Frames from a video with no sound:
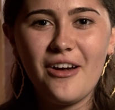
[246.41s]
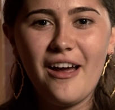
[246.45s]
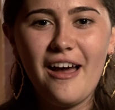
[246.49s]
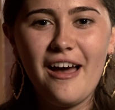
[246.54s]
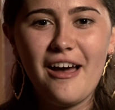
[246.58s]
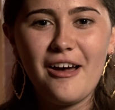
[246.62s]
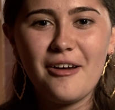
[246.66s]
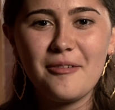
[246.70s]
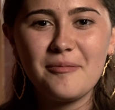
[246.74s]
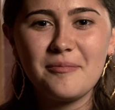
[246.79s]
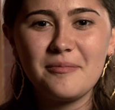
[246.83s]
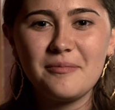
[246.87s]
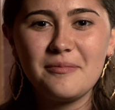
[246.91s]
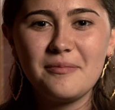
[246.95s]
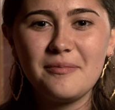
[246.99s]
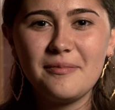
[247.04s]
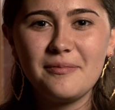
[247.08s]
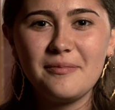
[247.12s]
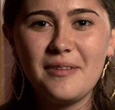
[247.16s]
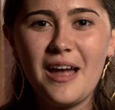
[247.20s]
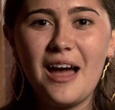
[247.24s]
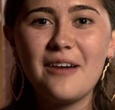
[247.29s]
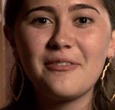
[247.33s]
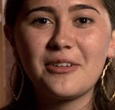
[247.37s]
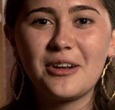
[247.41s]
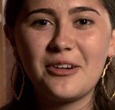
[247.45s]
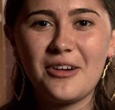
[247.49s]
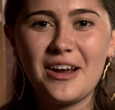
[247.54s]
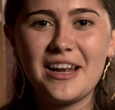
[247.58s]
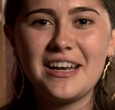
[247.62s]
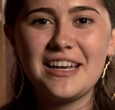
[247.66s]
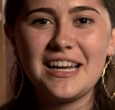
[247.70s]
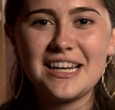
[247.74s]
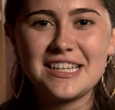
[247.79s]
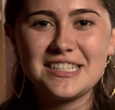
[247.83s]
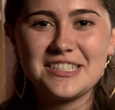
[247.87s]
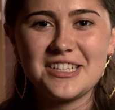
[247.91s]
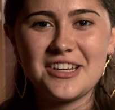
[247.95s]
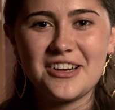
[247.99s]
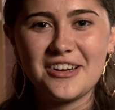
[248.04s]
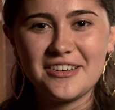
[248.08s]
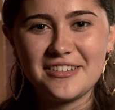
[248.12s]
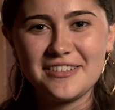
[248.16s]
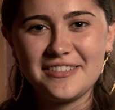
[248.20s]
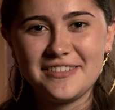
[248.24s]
Um, have a great next year.